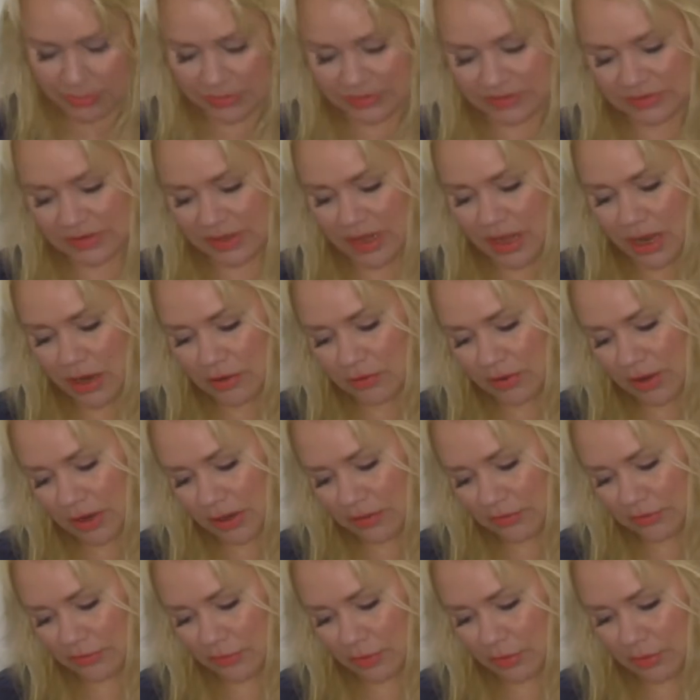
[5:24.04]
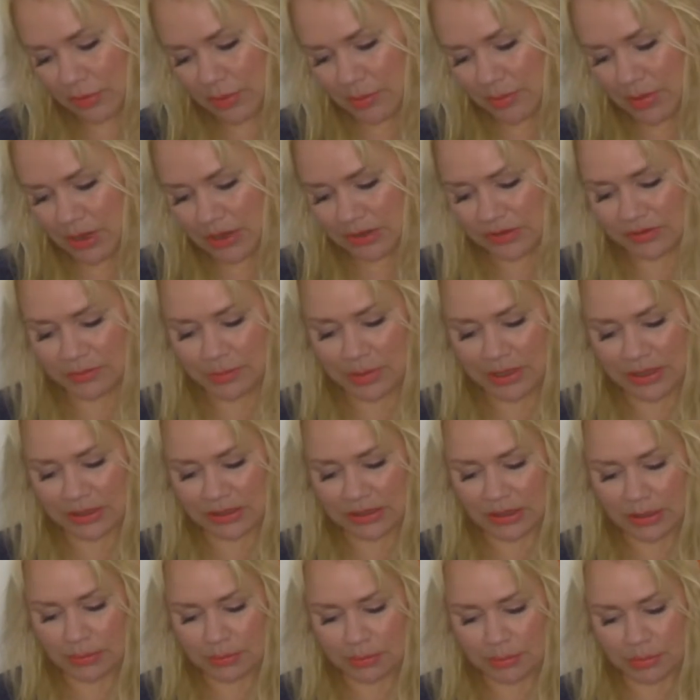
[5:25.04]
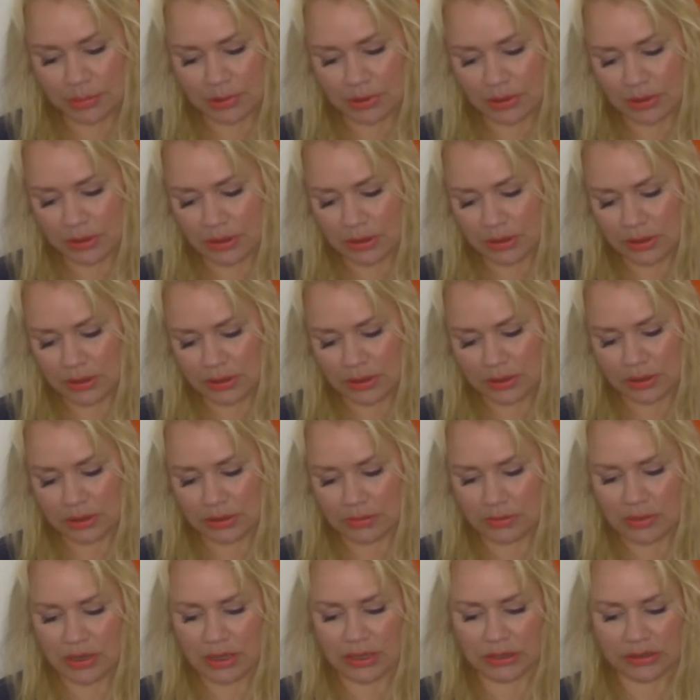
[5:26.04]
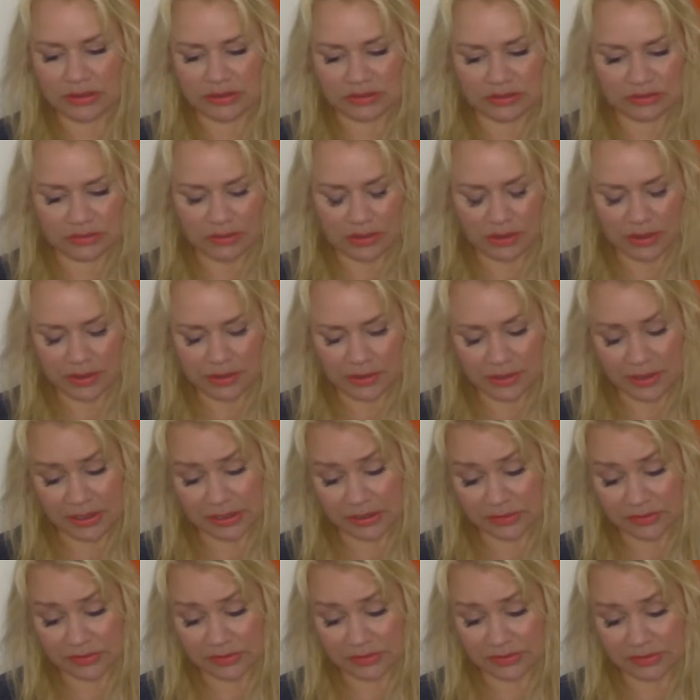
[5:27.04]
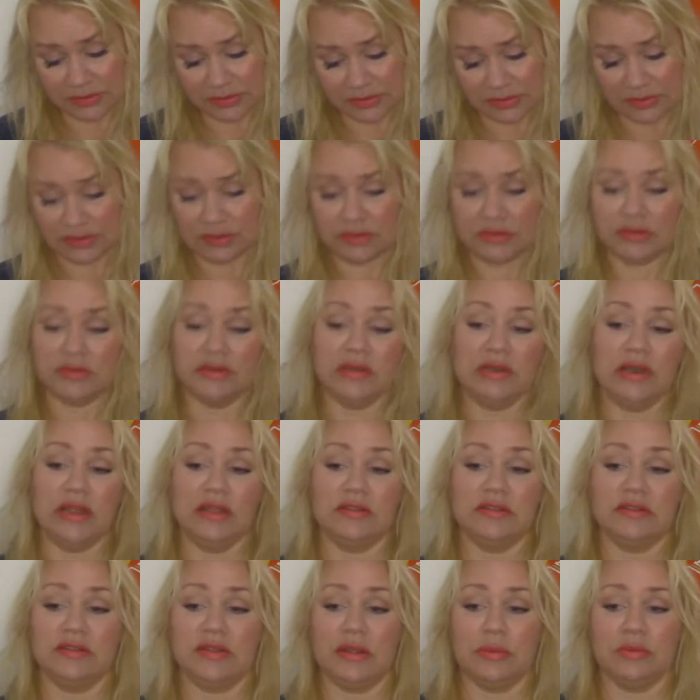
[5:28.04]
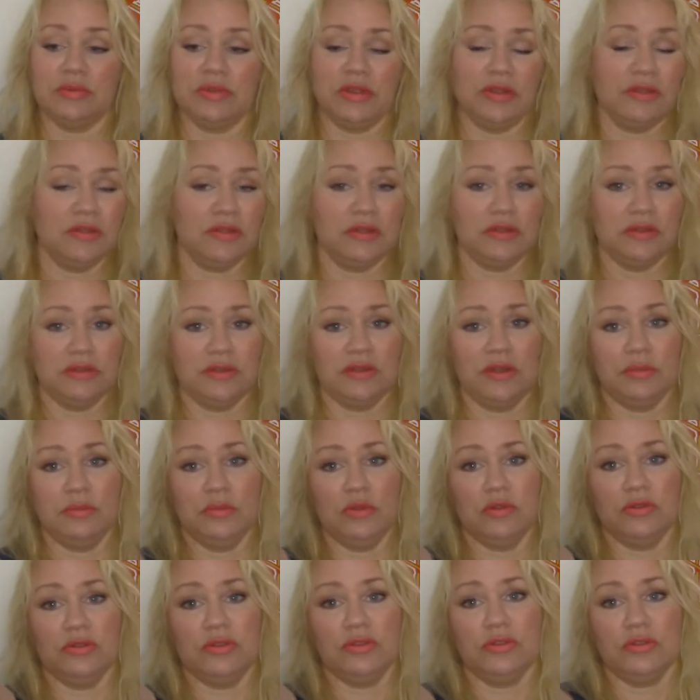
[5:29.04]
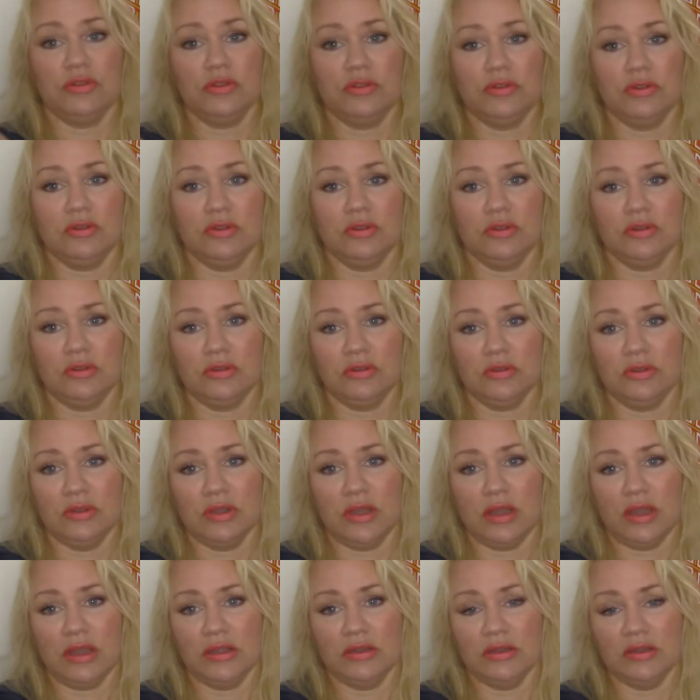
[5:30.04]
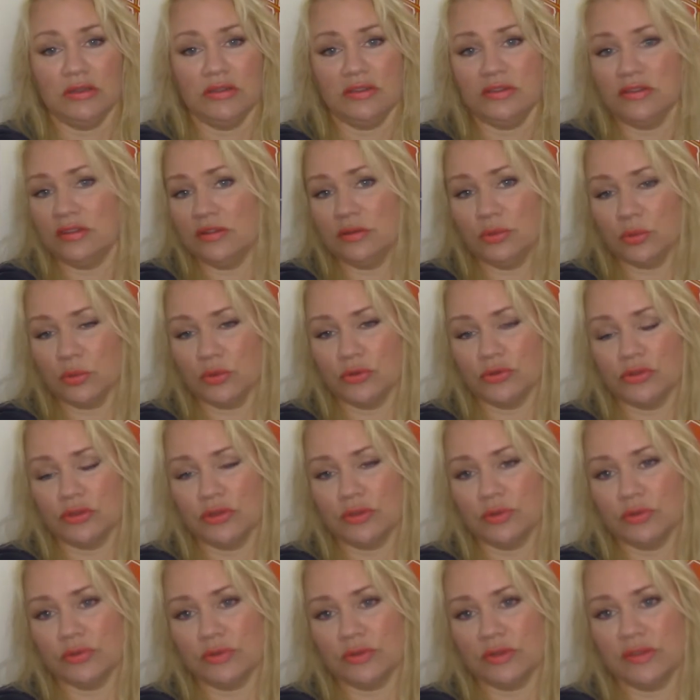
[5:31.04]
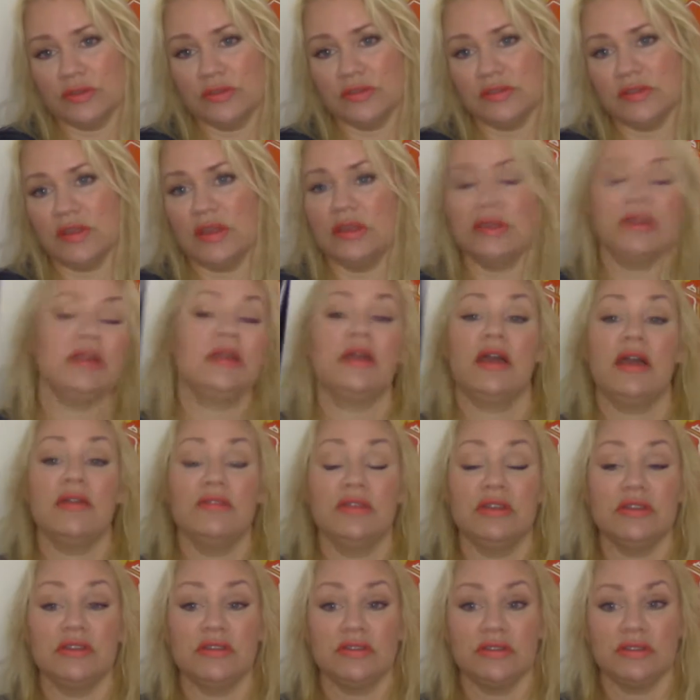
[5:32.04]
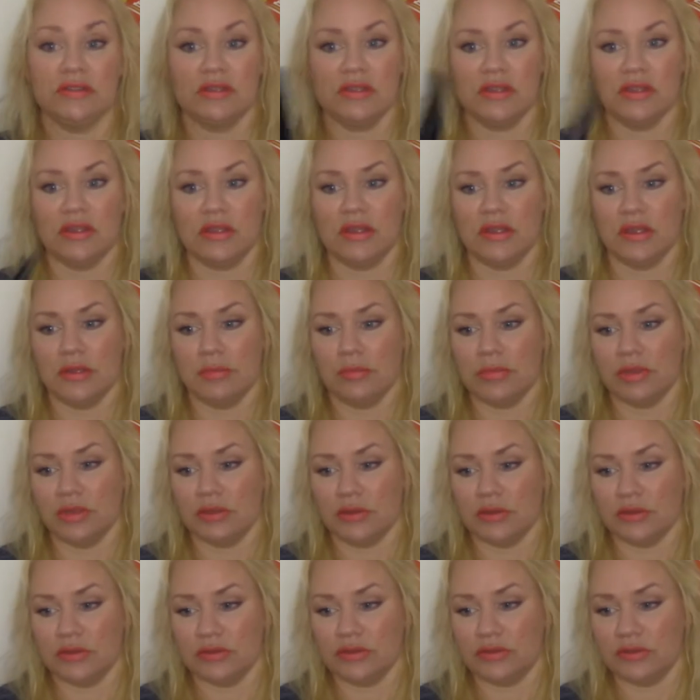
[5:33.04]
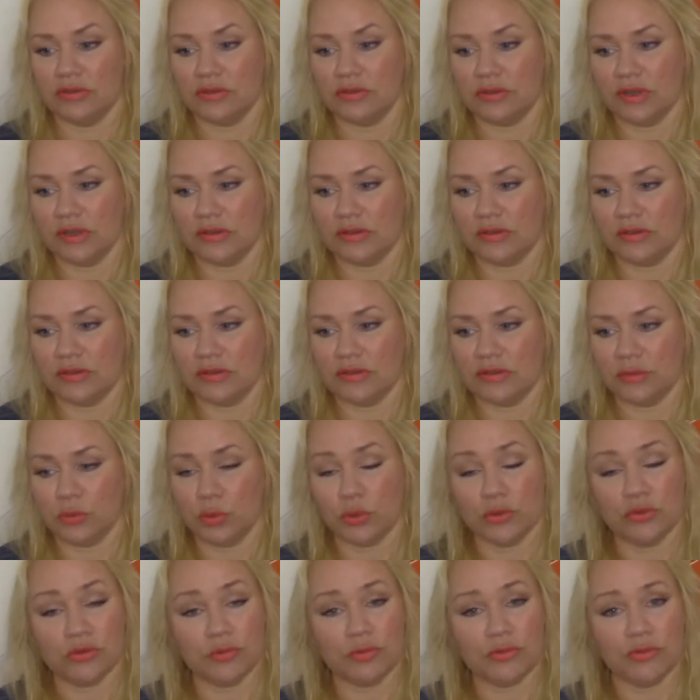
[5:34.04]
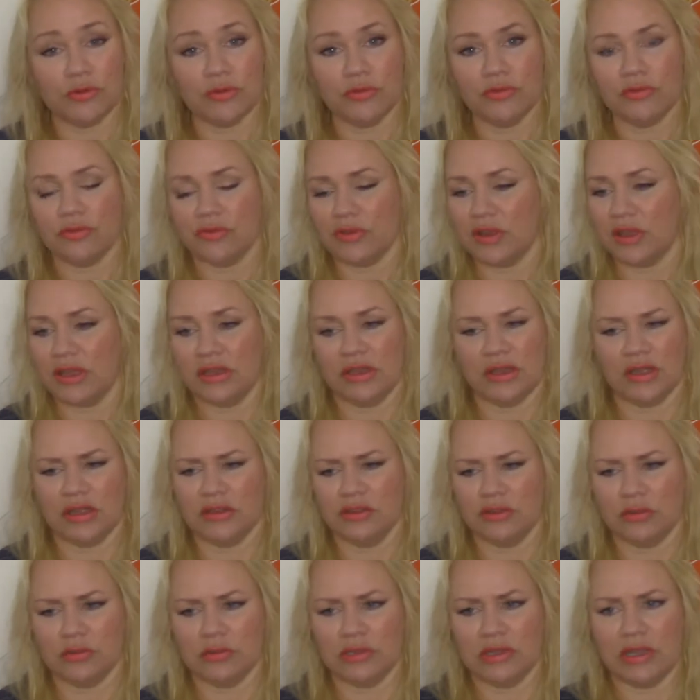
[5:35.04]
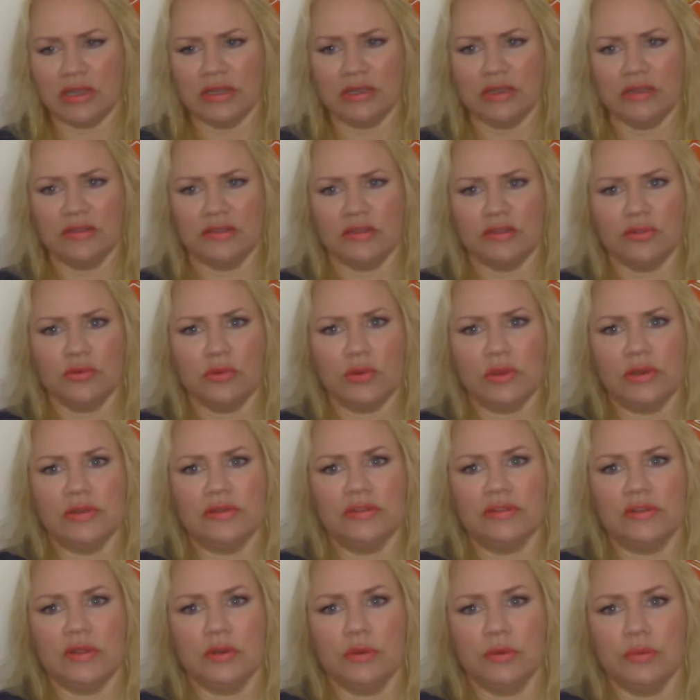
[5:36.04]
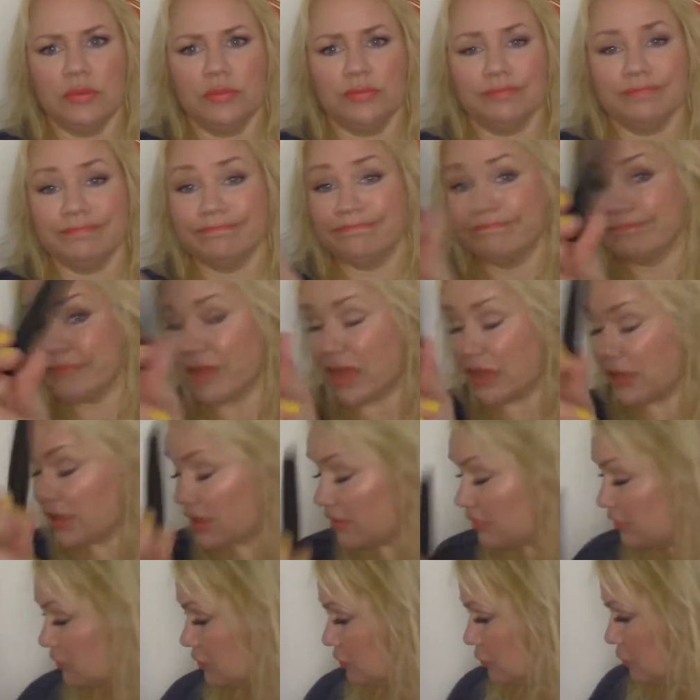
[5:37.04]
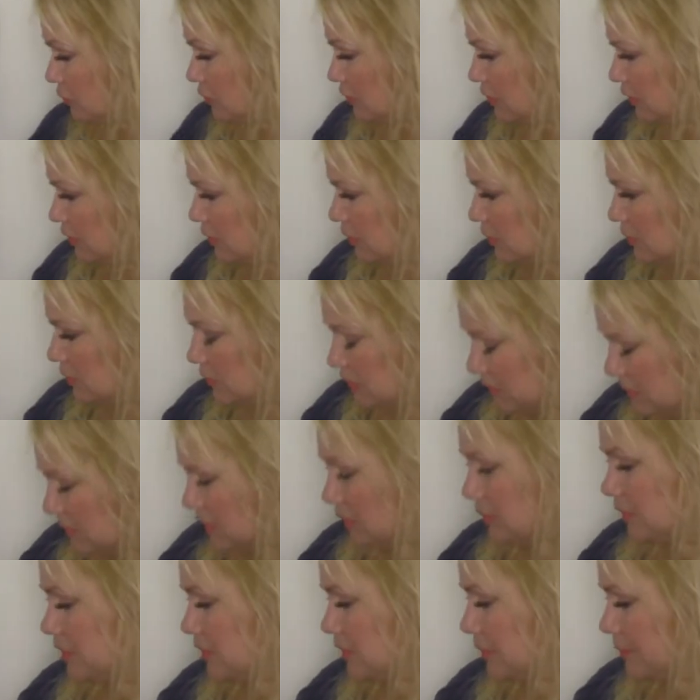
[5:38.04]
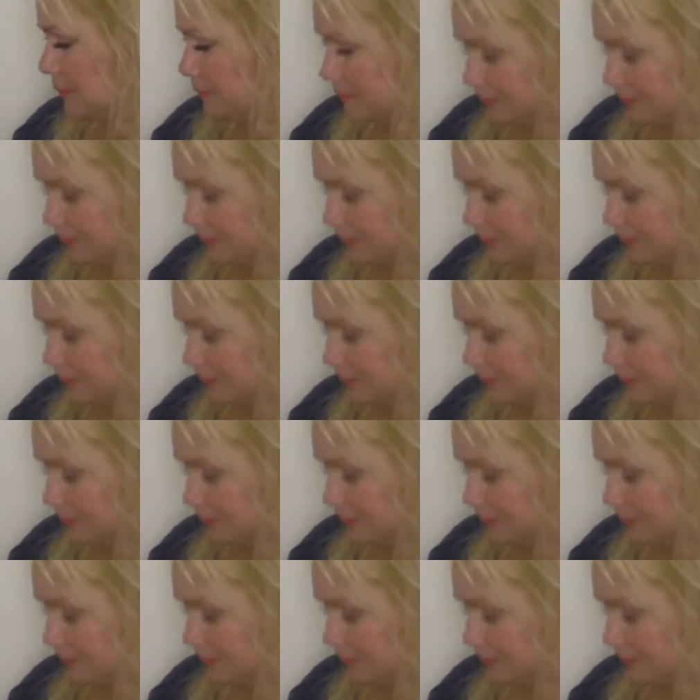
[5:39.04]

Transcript: mascara from Emite Makeup, I think I said the last update that I didn't want to use this, and I haven't, because it's waterproof and I don't like it at all, so I haven't used it, this.